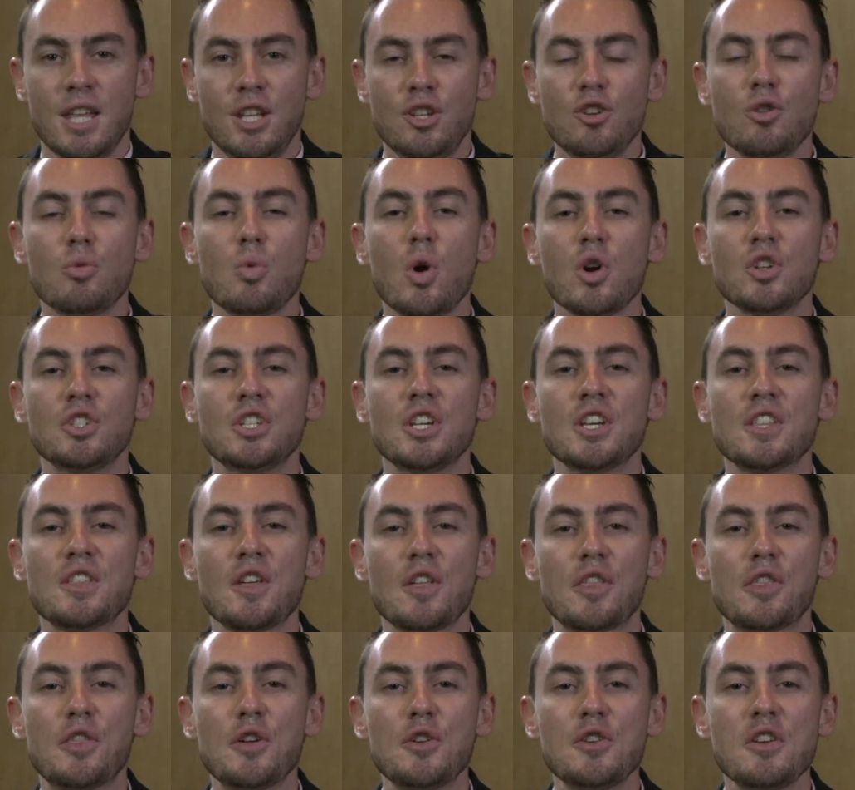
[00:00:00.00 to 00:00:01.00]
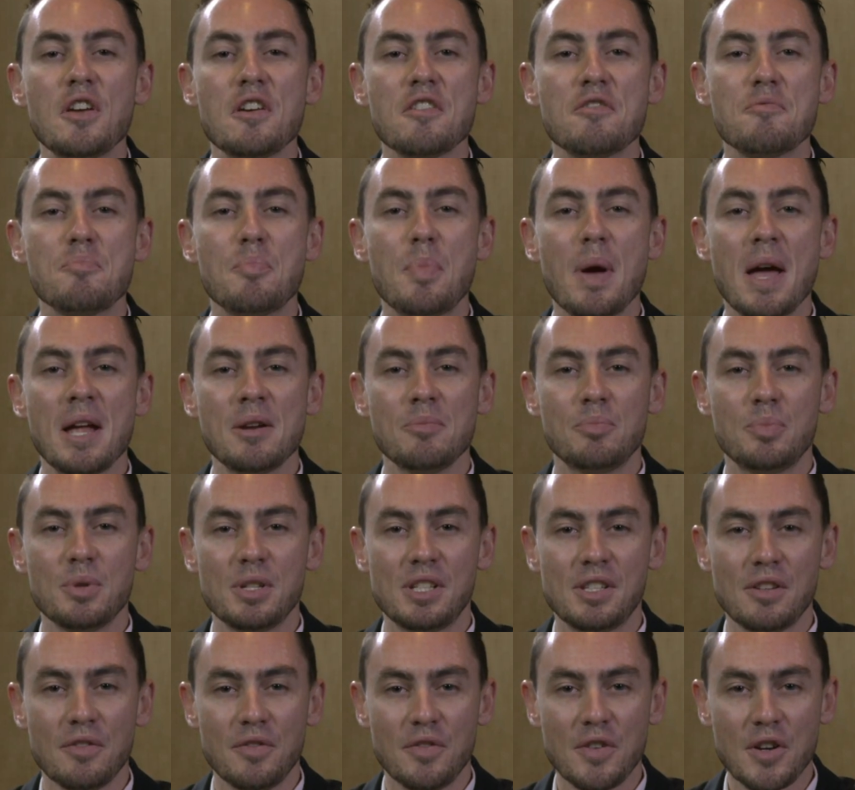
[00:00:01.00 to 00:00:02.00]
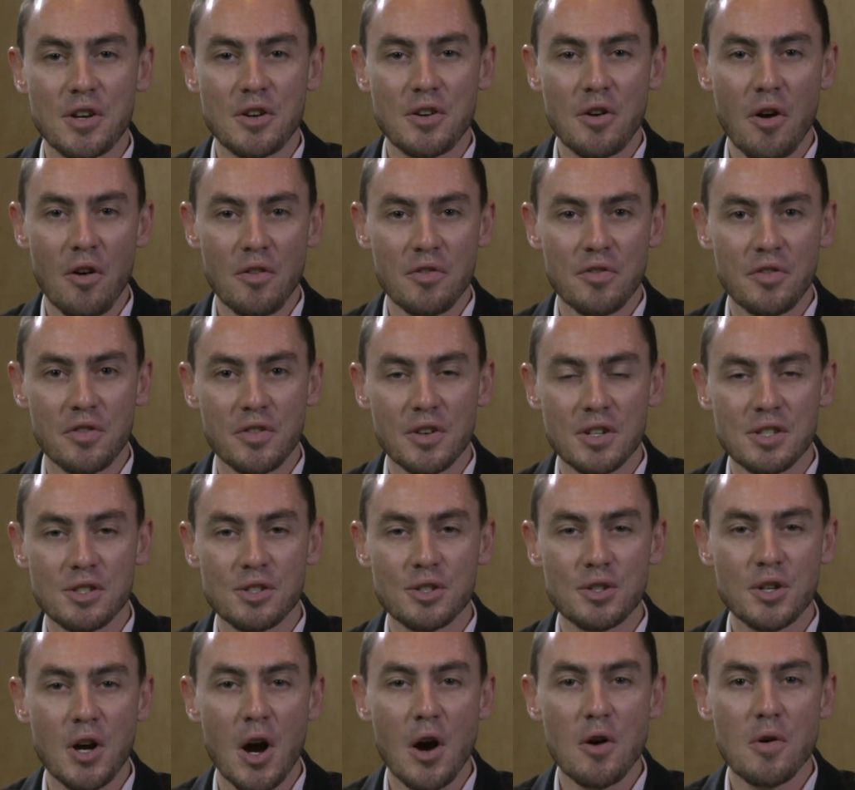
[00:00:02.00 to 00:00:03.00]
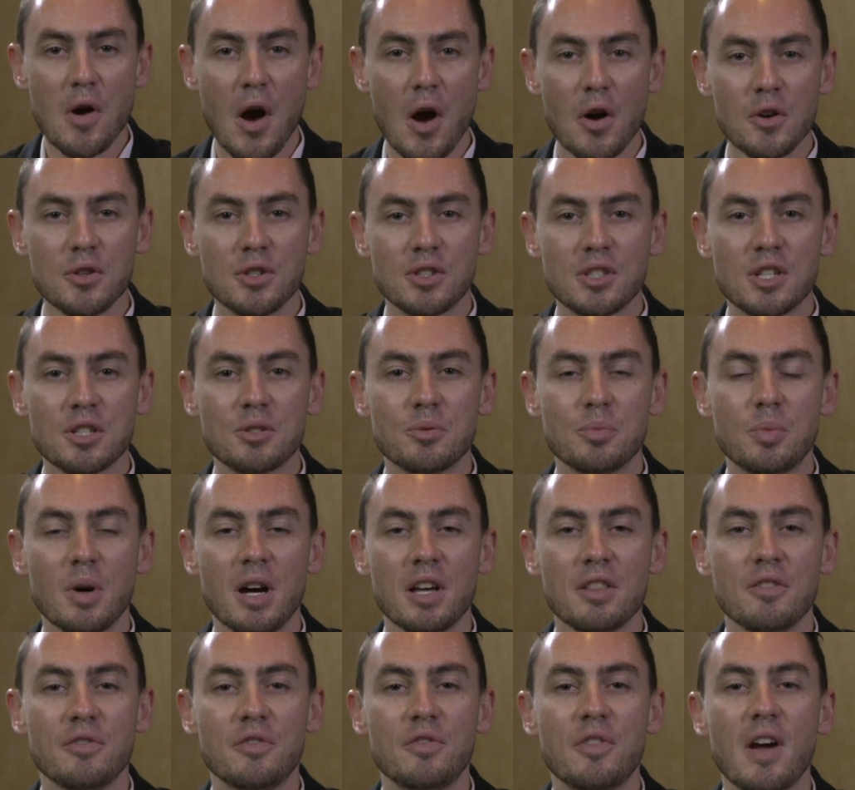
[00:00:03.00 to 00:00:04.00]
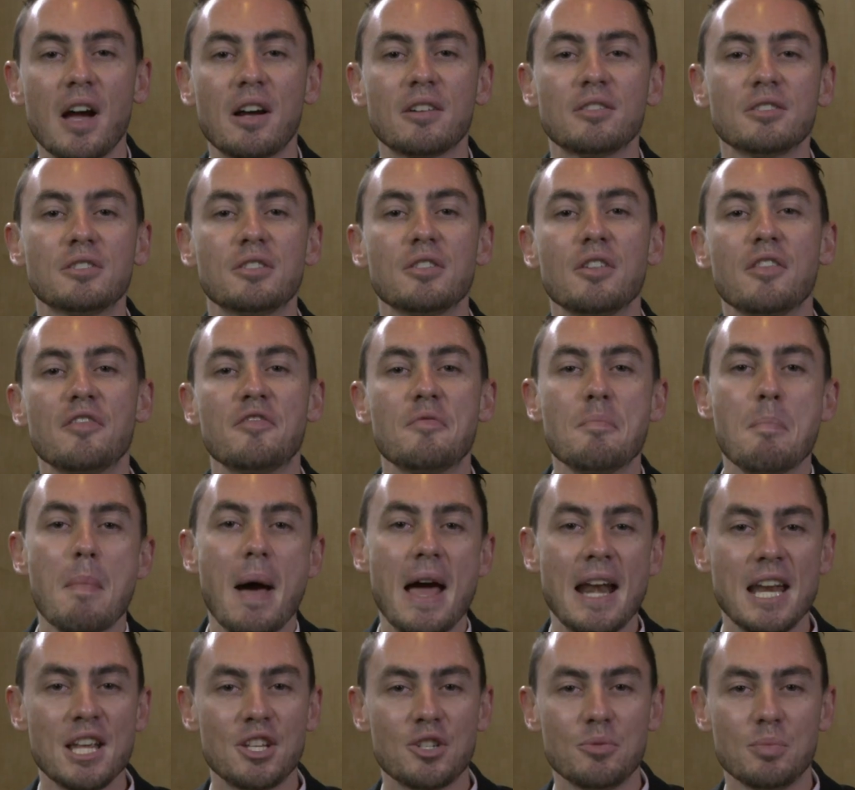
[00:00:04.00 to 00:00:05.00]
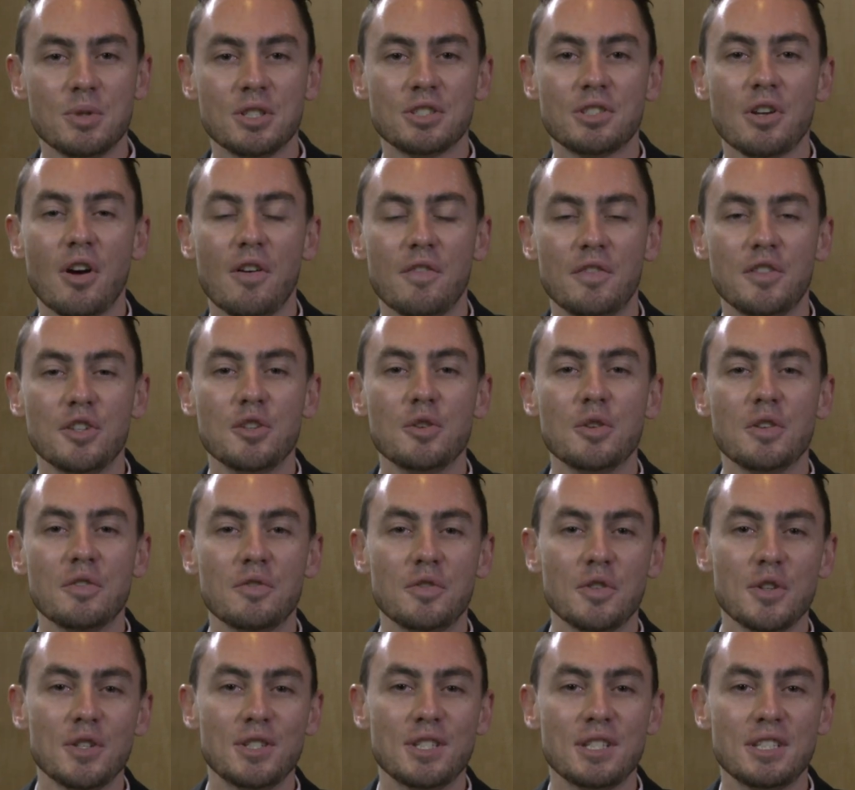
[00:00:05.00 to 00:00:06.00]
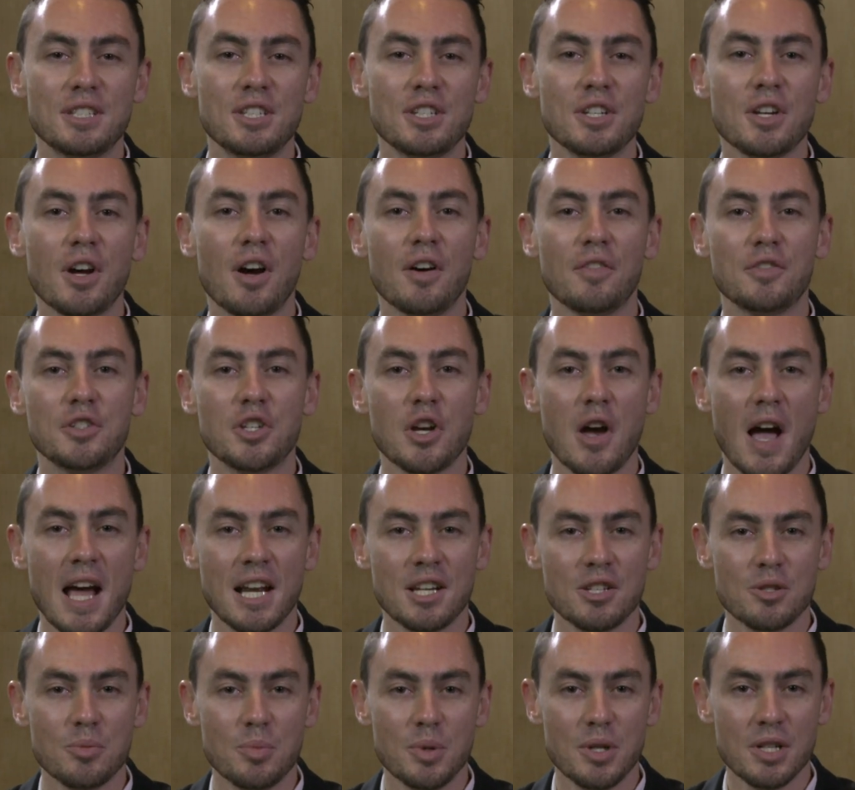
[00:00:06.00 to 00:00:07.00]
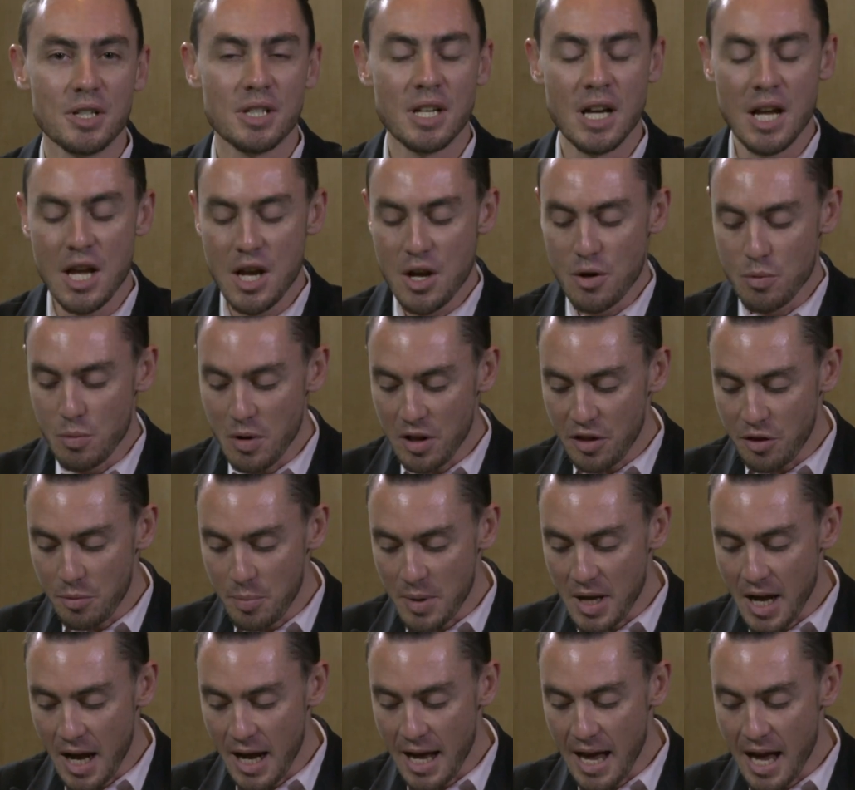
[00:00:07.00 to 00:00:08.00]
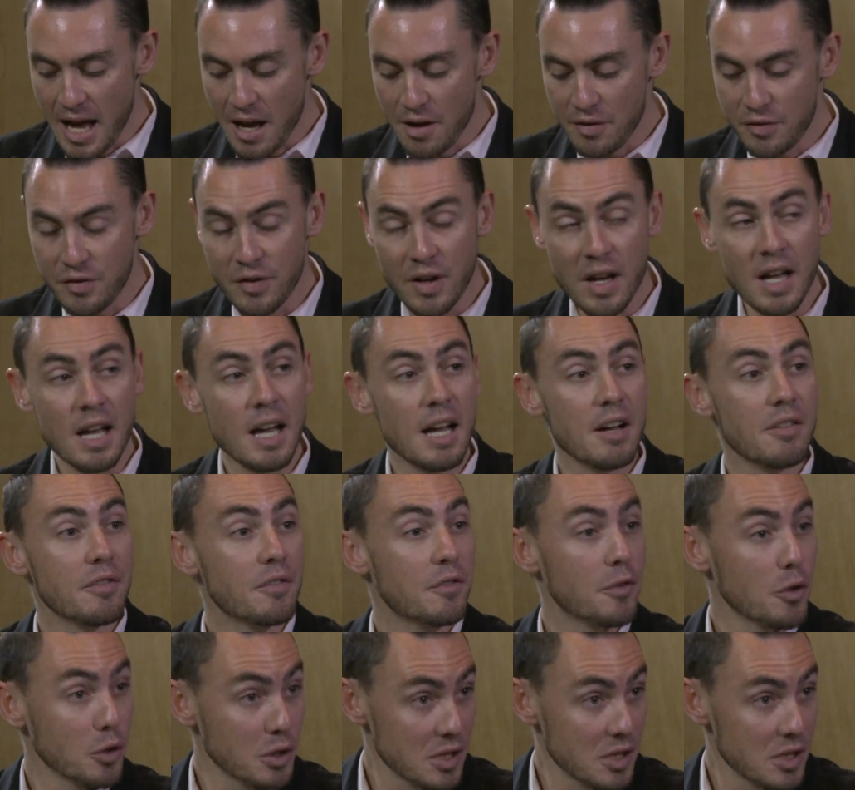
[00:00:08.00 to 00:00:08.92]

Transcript: watching the 30th Pan-Pacific Conference, co-hosted by the Faculty of Management of the University of Johannesburg. With me I have, for the